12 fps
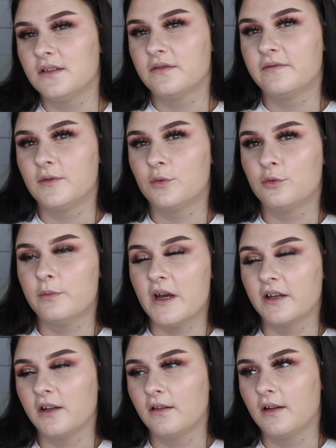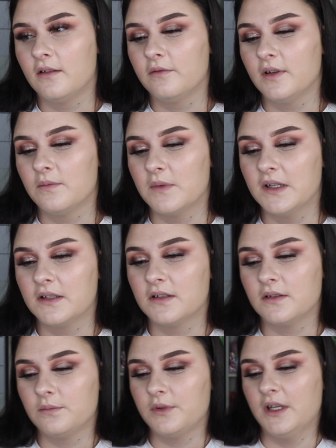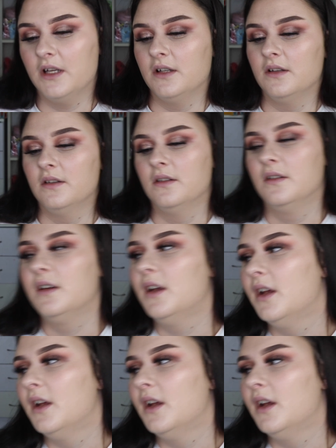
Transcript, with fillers: to fall back in love with makeup, and